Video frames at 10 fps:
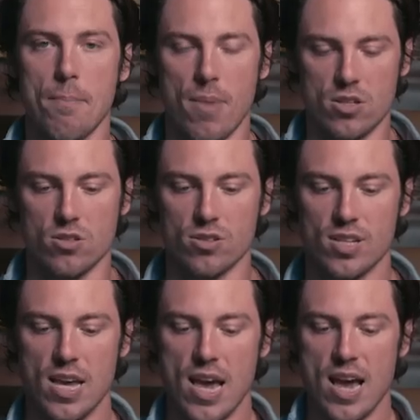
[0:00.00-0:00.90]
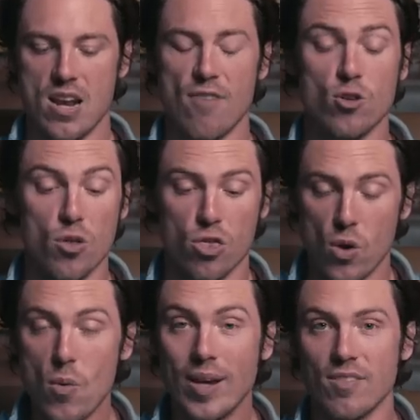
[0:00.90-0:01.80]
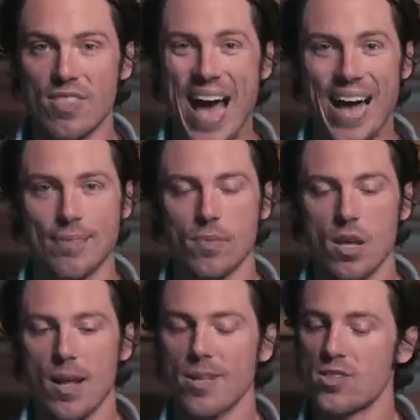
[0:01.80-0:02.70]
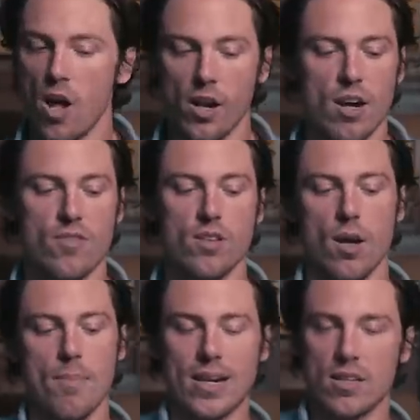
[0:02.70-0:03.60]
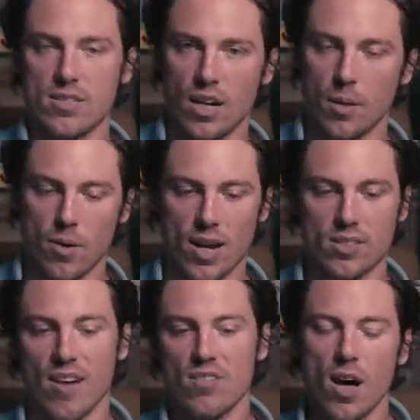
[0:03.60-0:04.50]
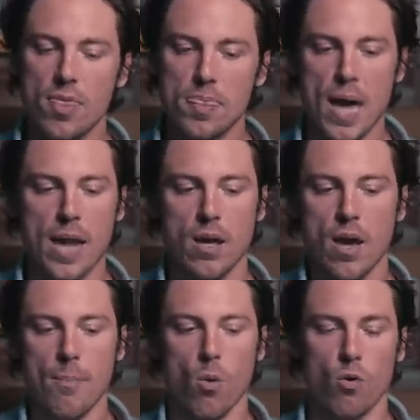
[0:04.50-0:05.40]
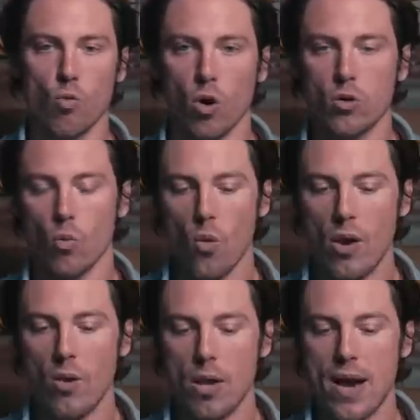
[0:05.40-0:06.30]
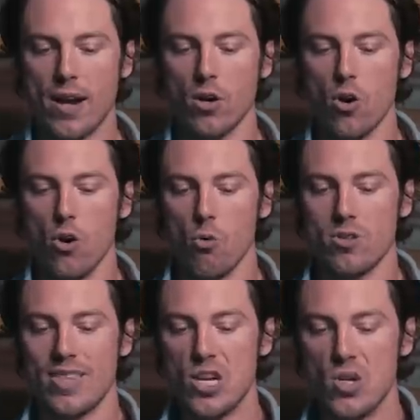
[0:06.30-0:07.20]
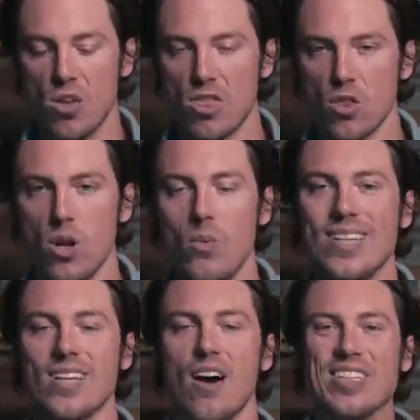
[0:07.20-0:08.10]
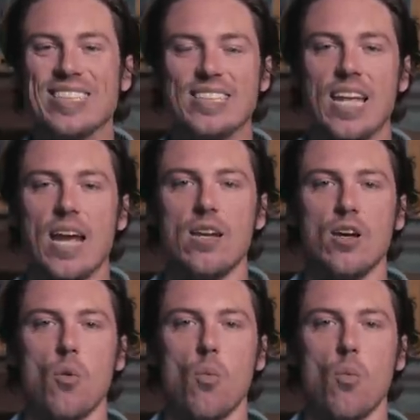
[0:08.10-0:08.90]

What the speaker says: muscles. Now, after doing 3 weeks of that, it's not enough to come back to the standing press. I've done that, but what worked way, way better was then doing 3 weeks of a standing